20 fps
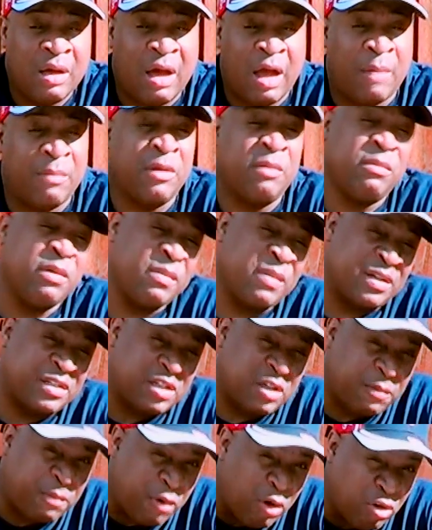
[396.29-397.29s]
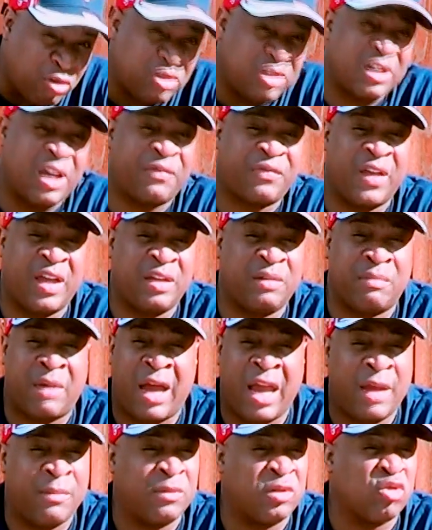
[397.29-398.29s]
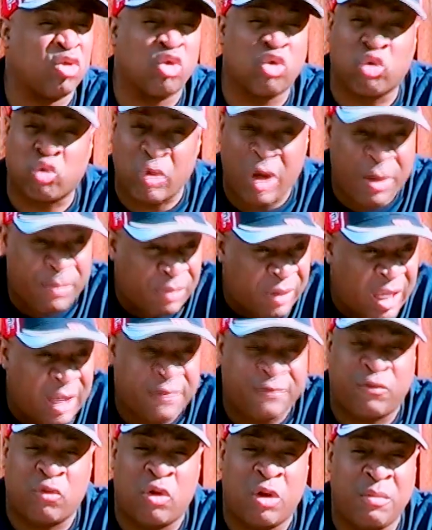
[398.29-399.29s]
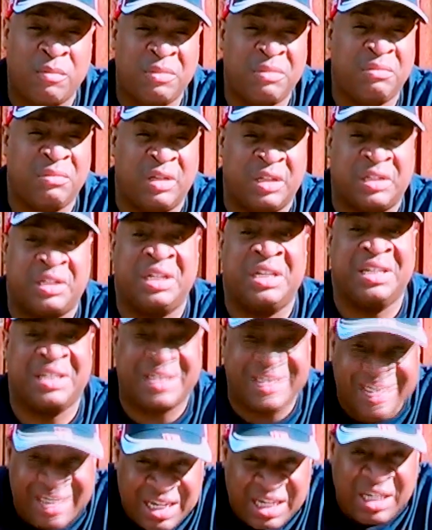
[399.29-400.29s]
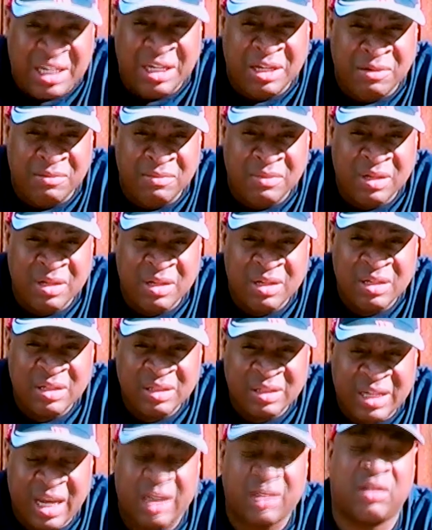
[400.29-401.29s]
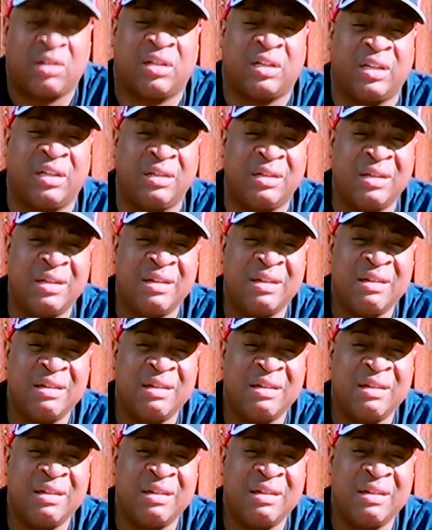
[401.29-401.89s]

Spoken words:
I mean, me myself personally, I think Miami is a great place for him. It's his team, technically.